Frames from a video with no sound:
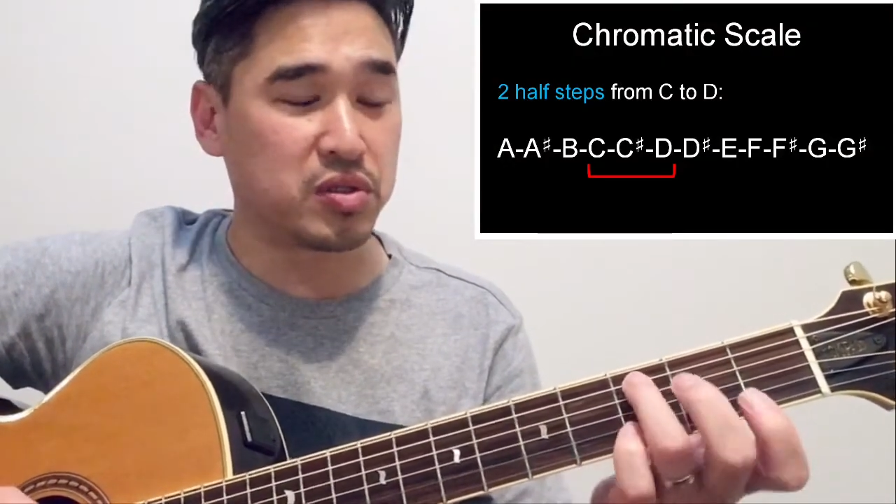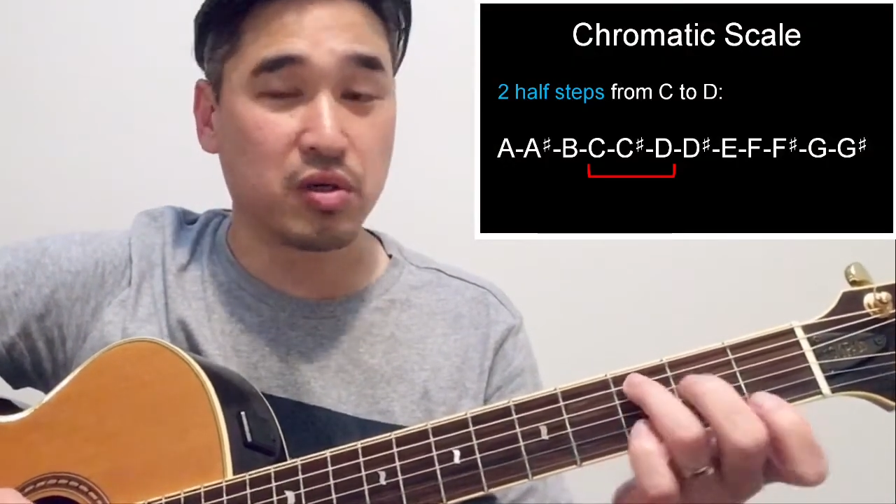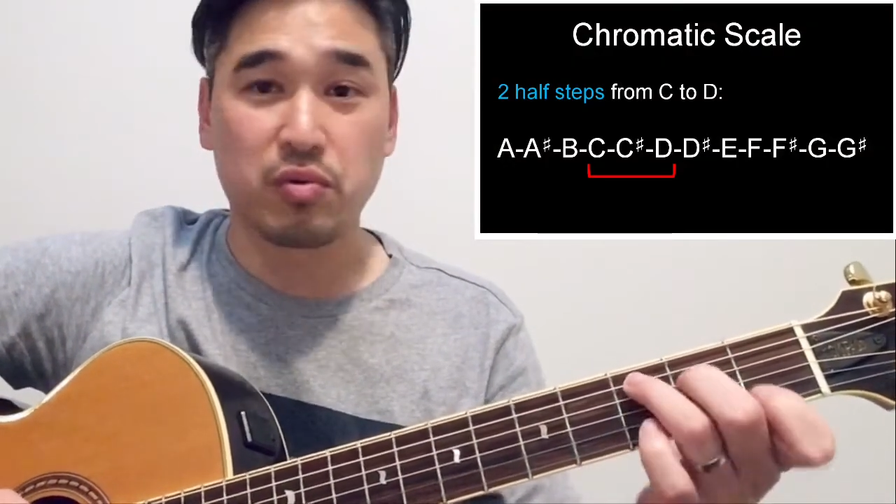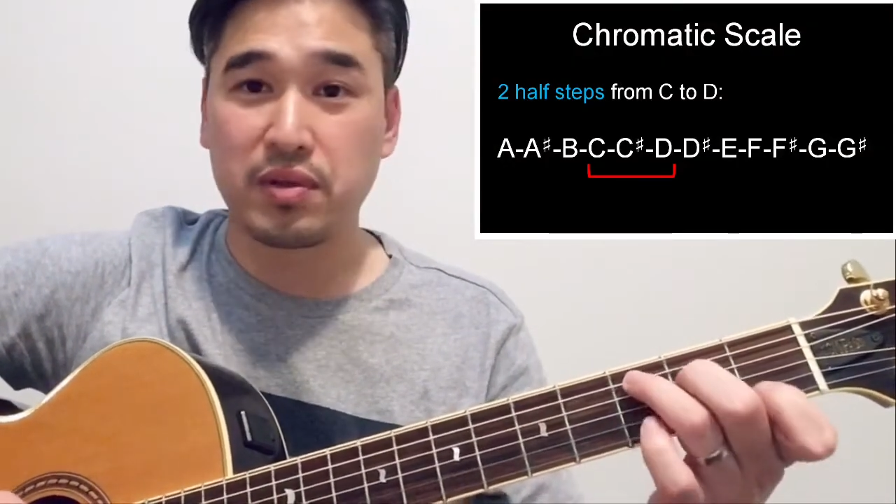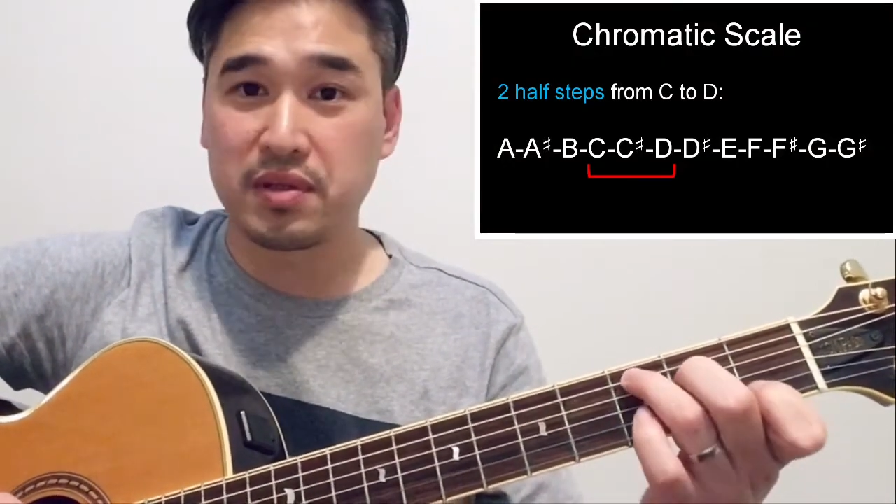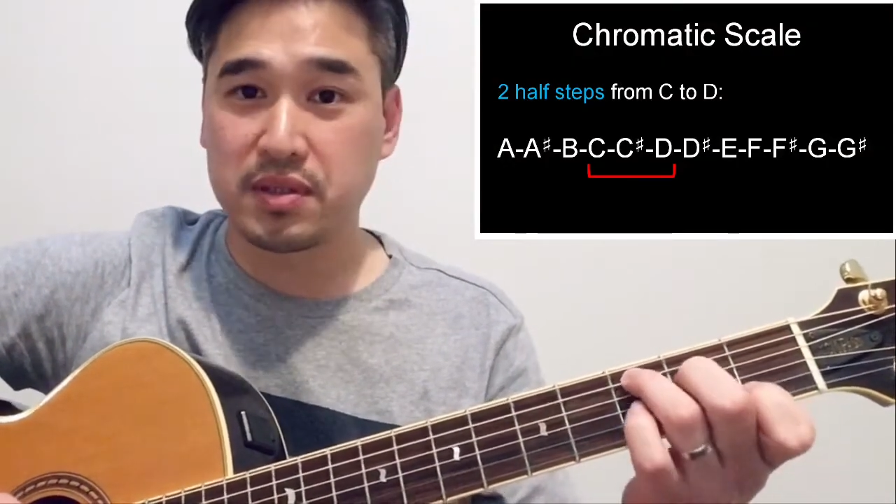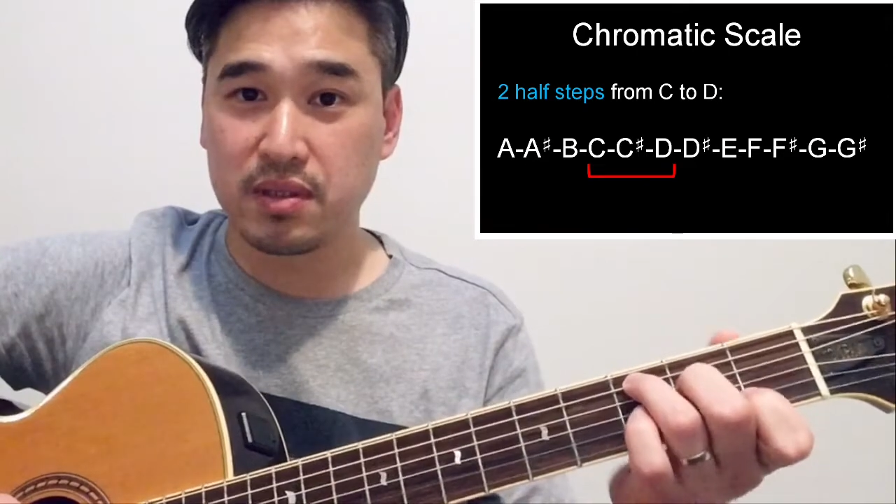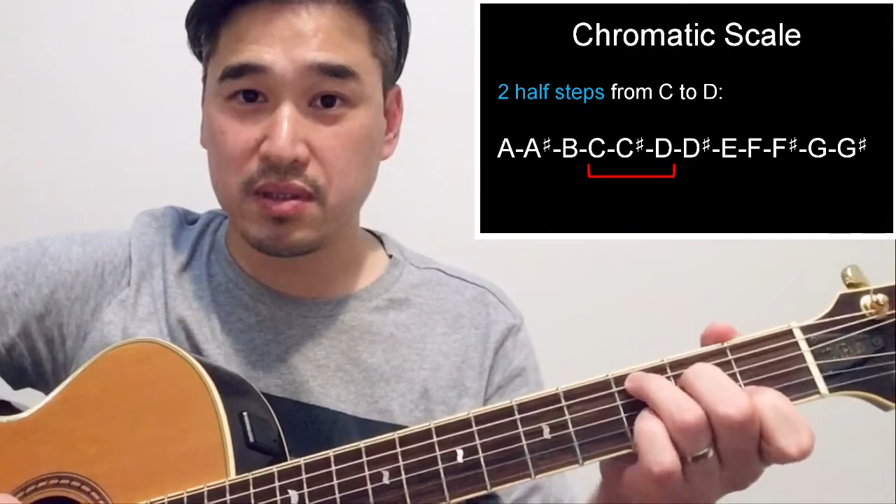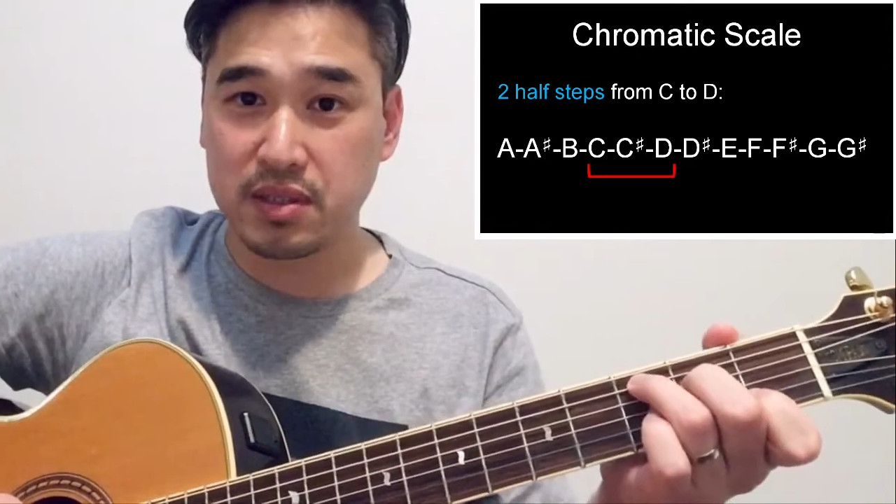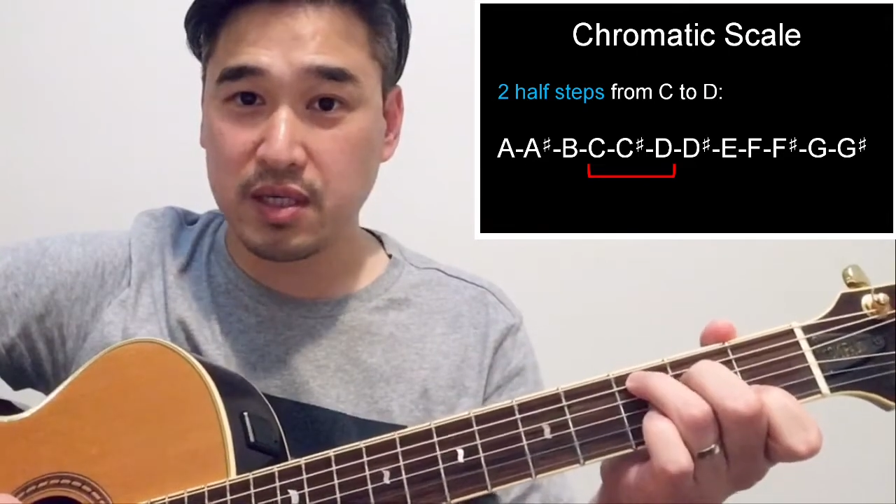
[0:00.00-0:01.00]
So with
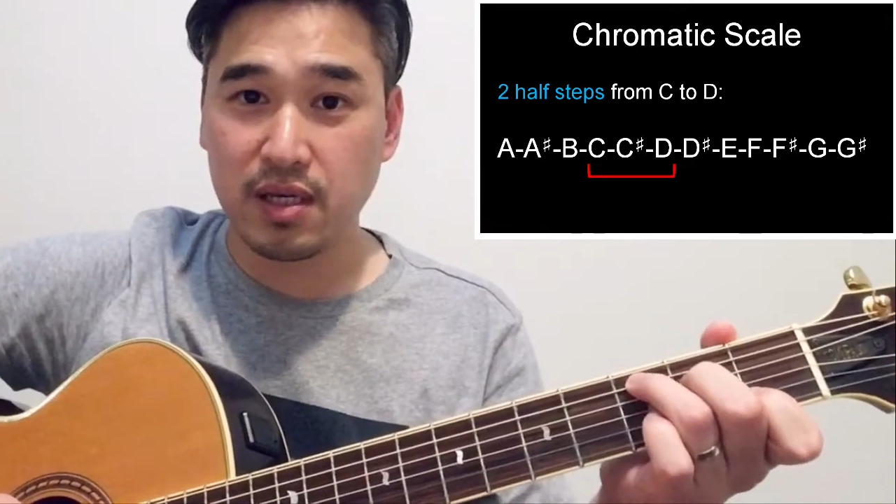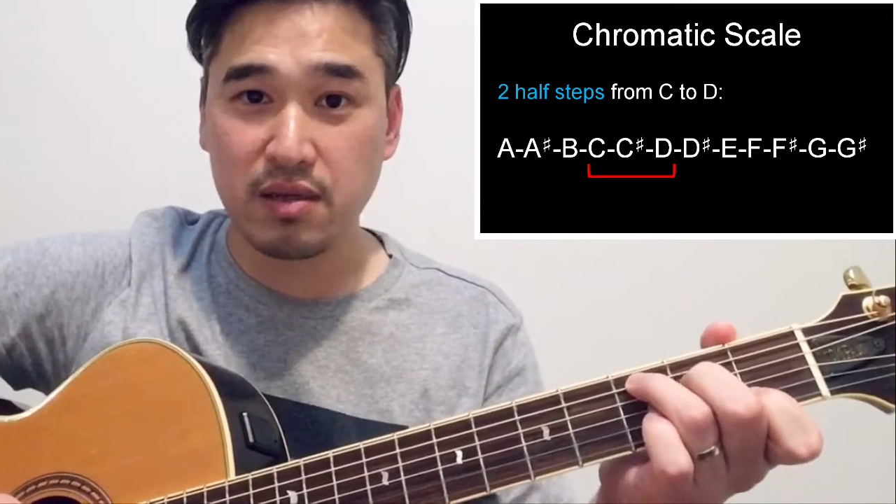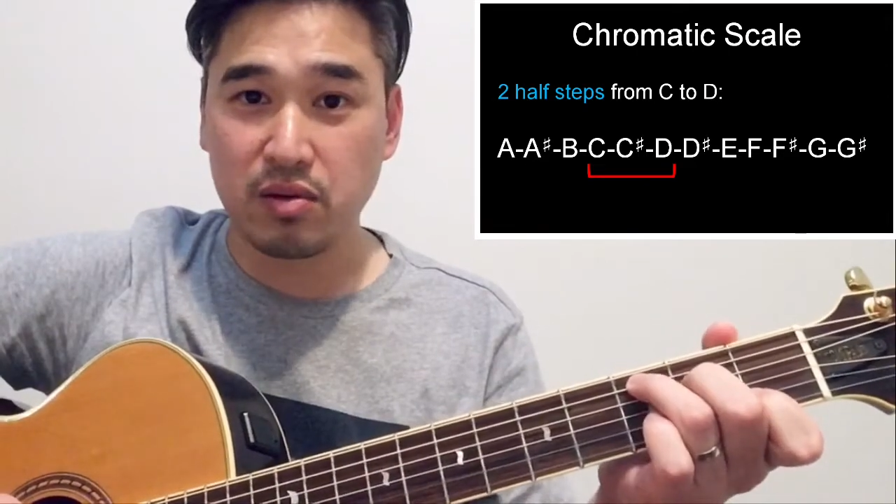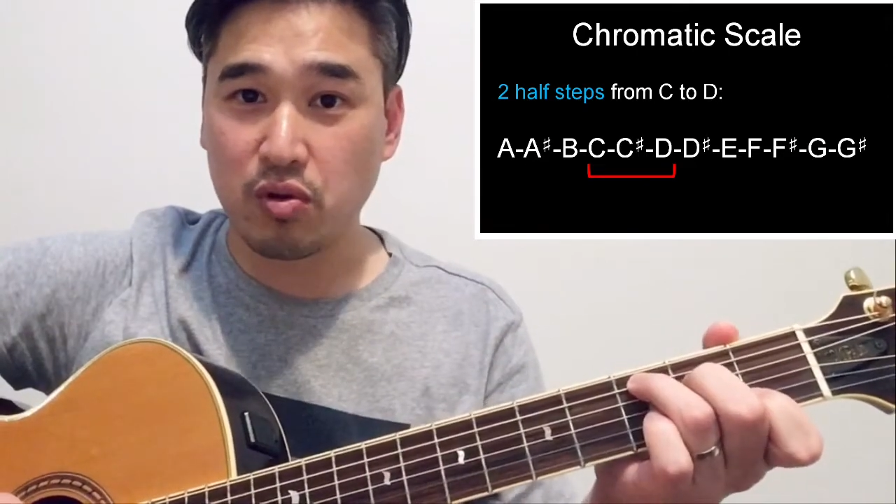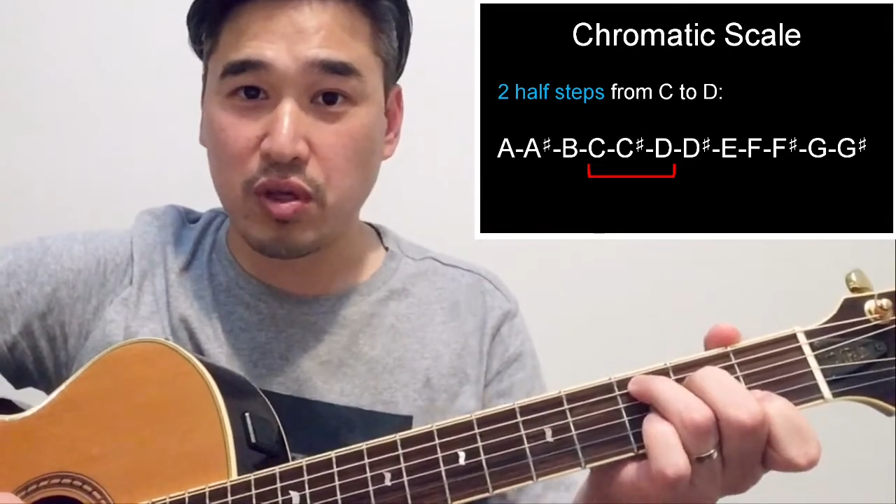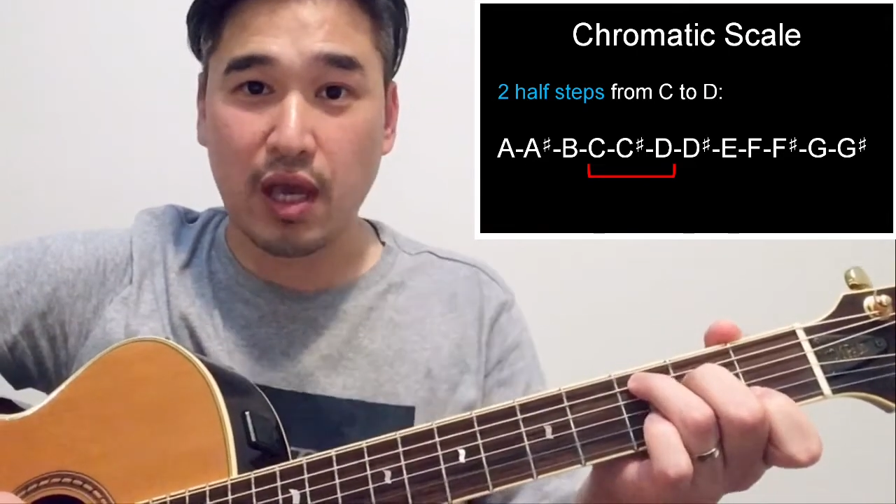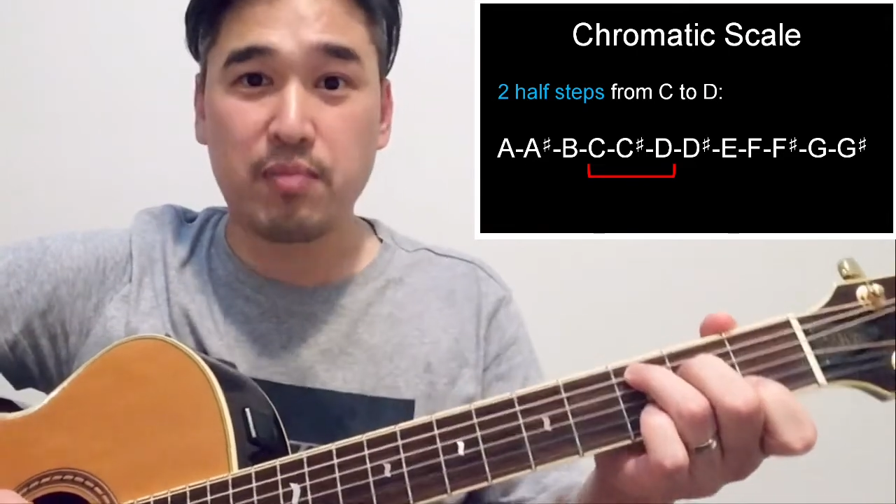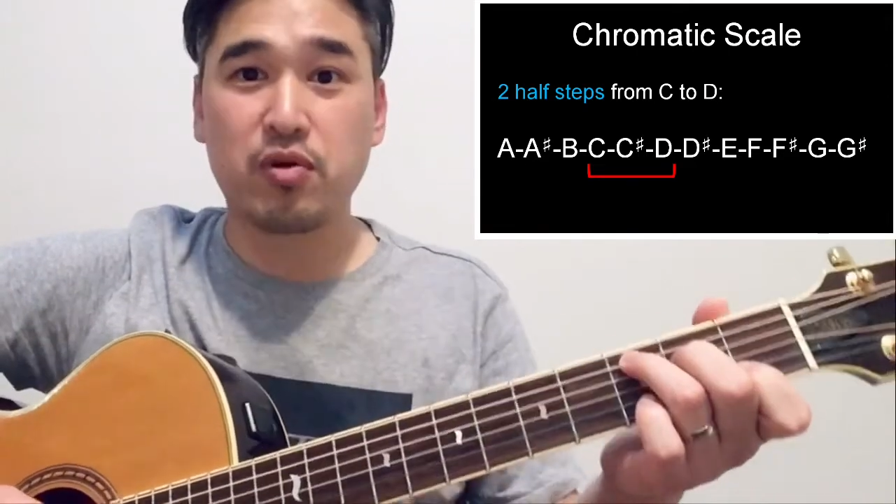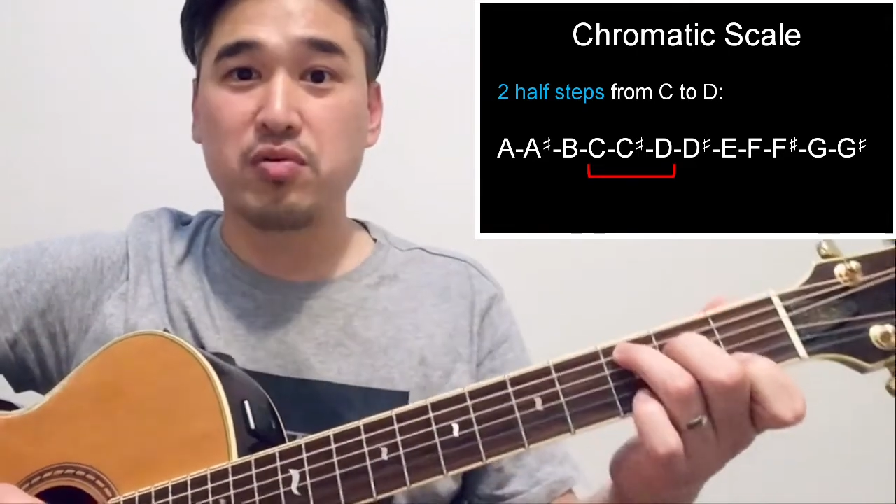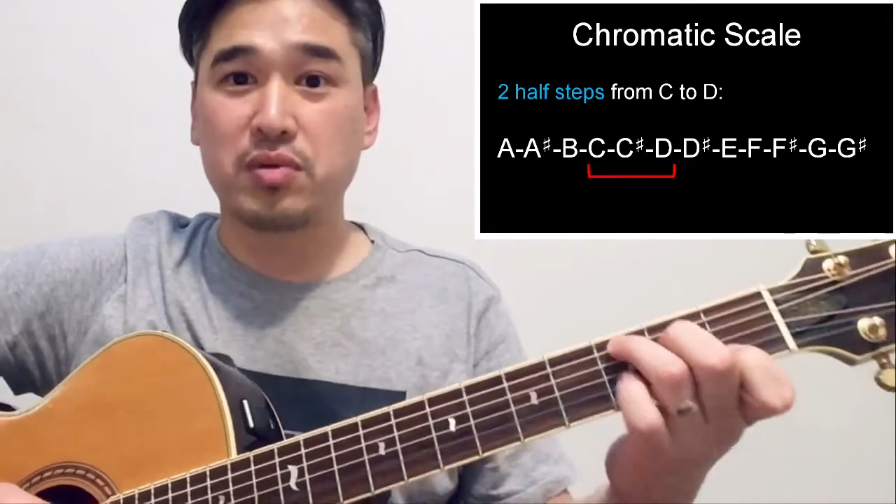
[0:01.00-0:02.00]
C, no
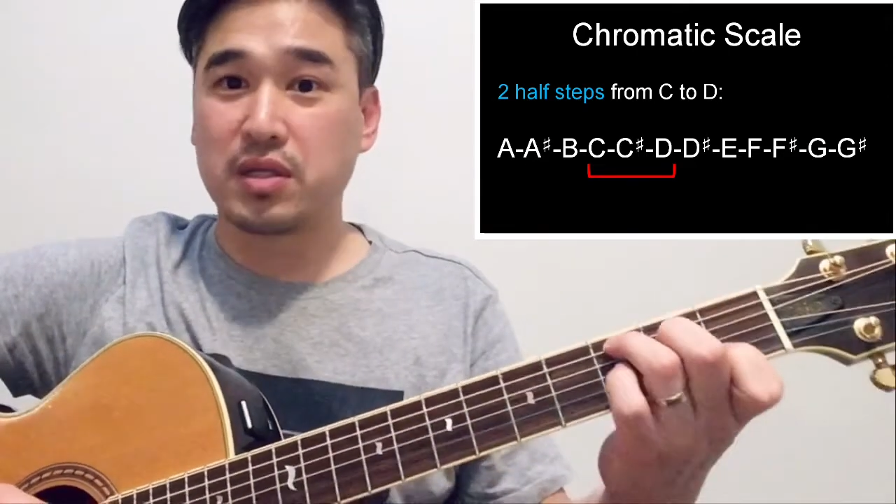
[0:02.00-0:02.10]
capo,